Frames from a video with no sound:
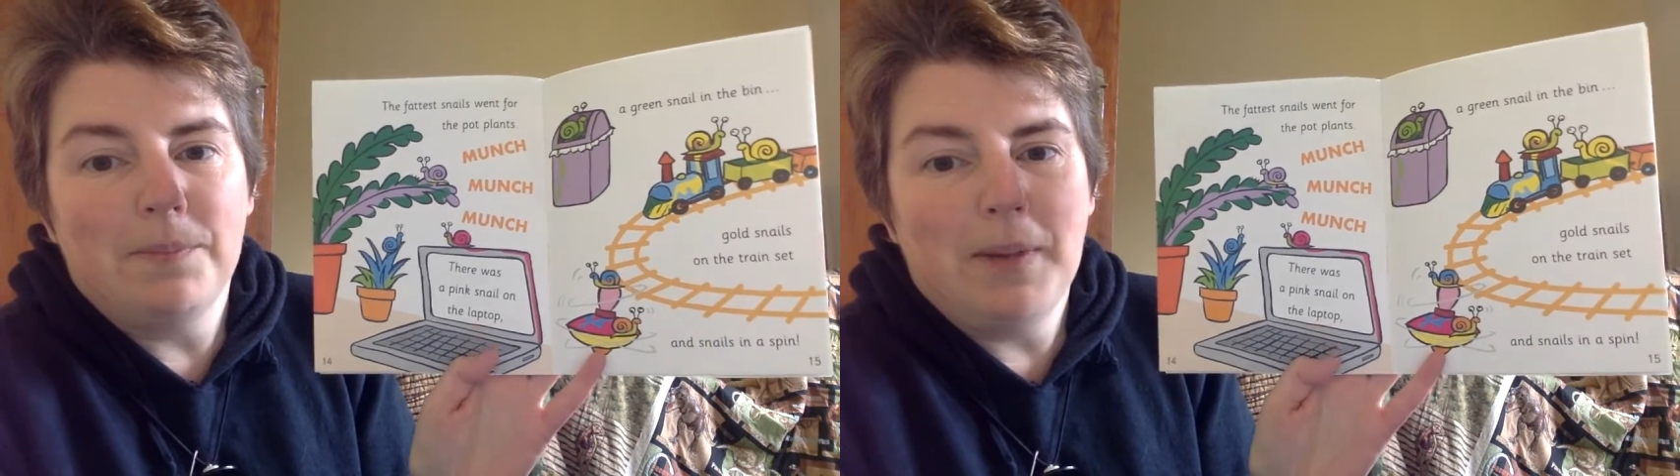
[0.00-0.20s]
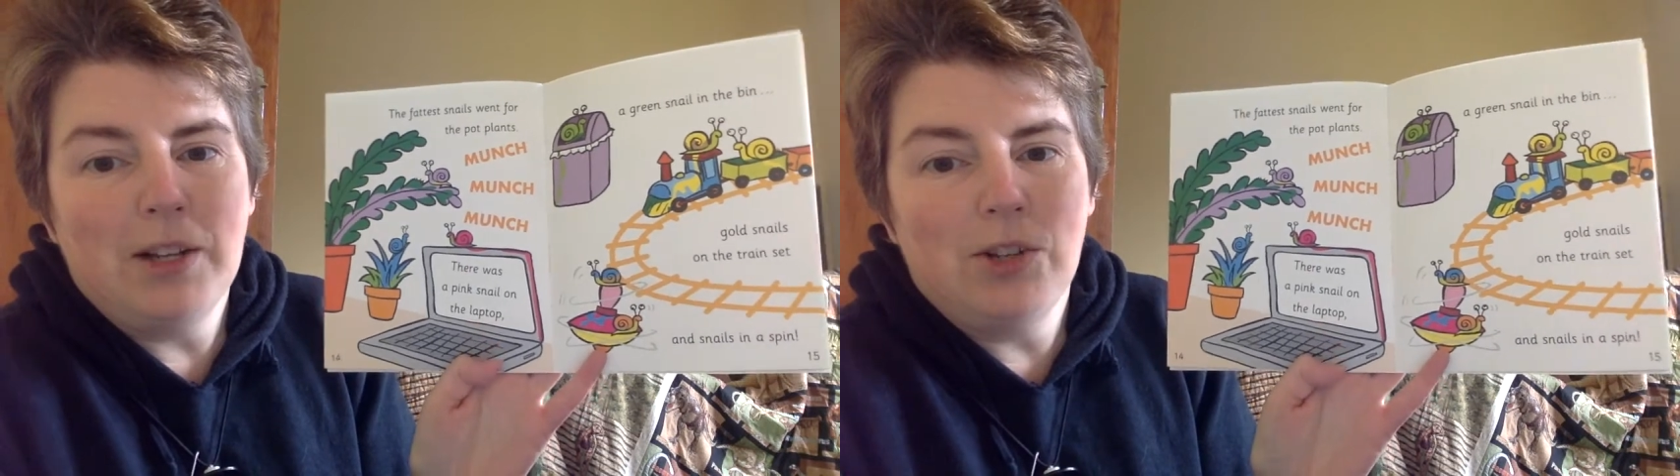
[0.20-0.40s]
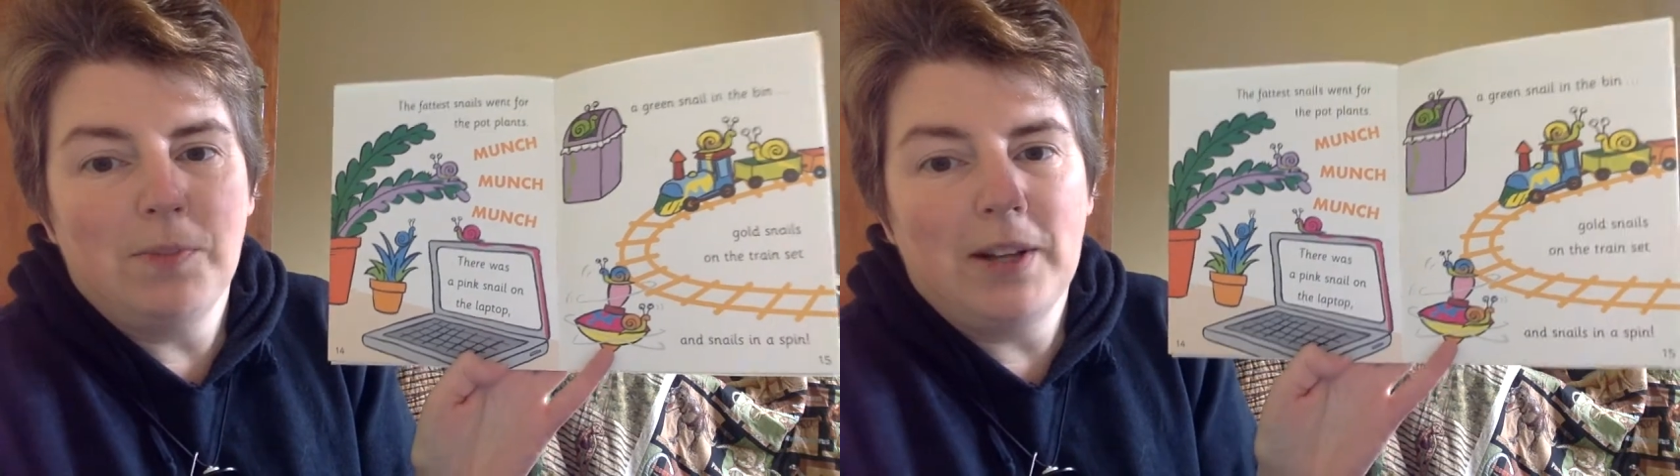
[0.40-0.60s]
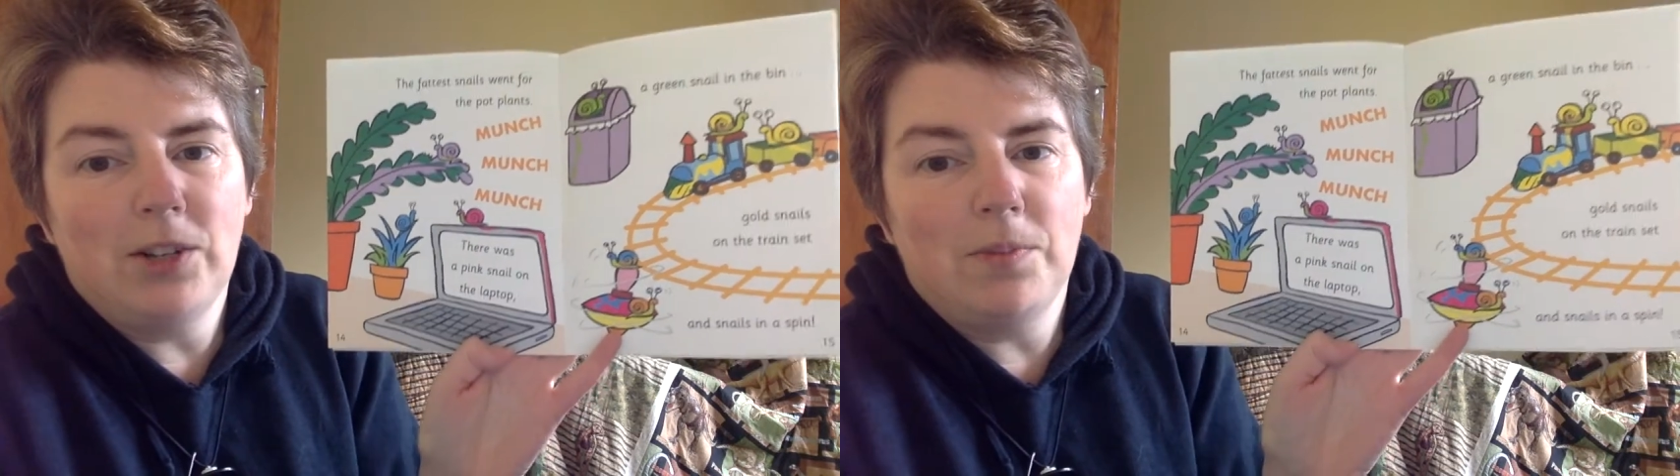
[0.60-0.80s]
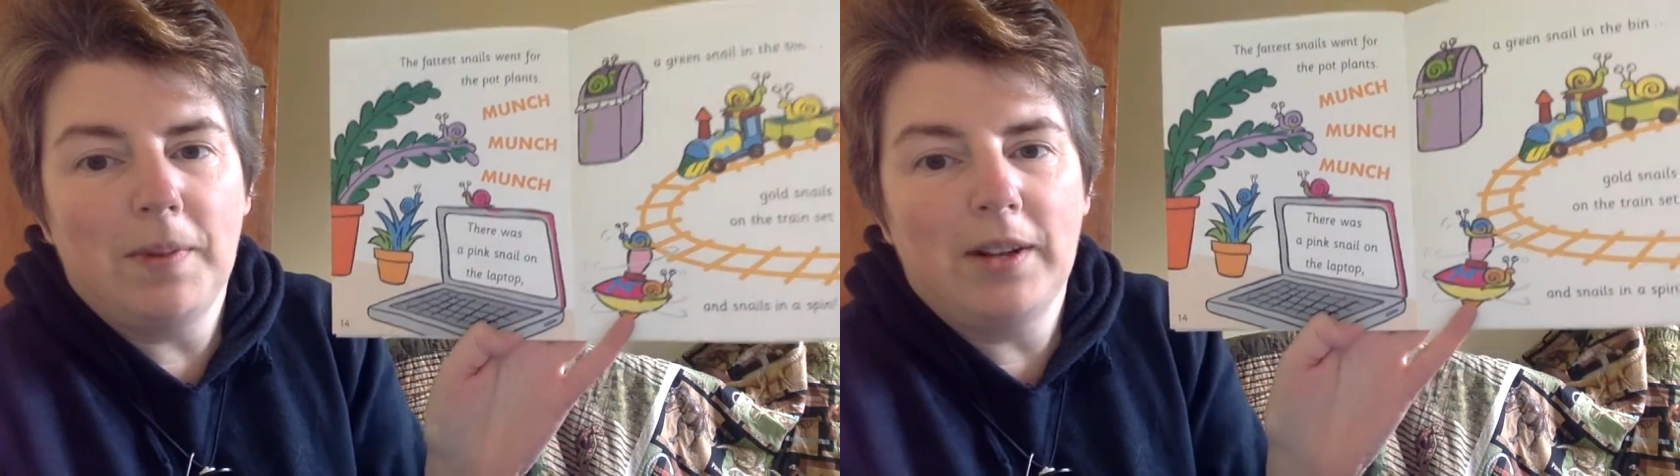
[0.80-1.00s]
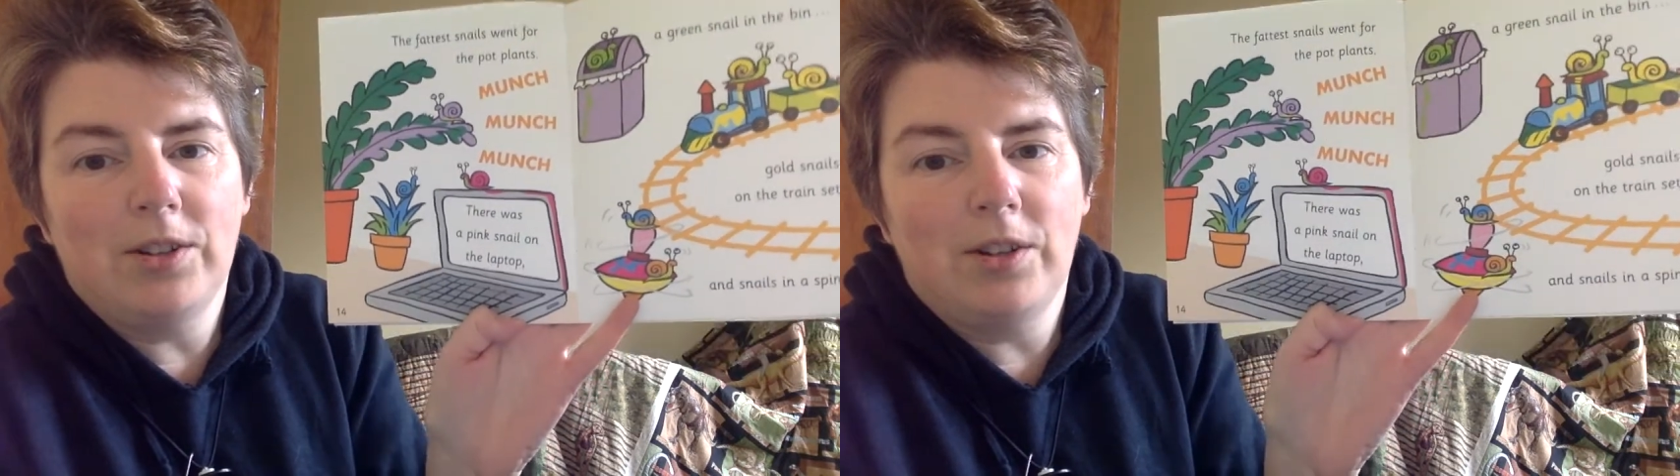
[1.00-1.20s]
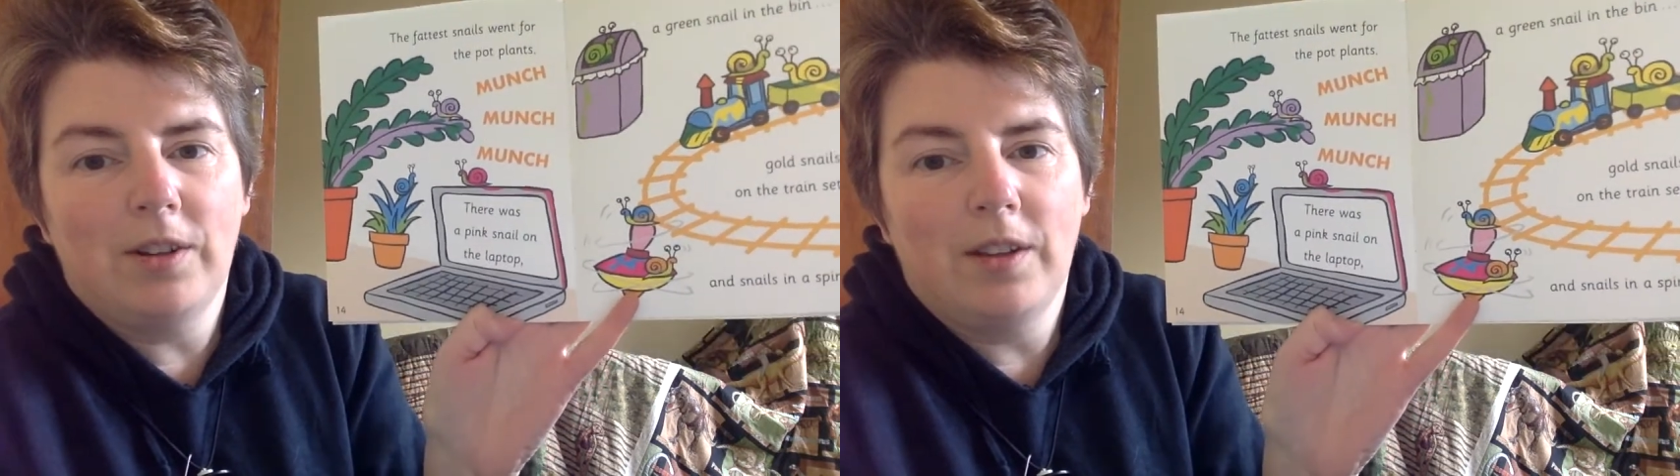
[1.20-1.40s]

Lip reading: Munch, munch, munch.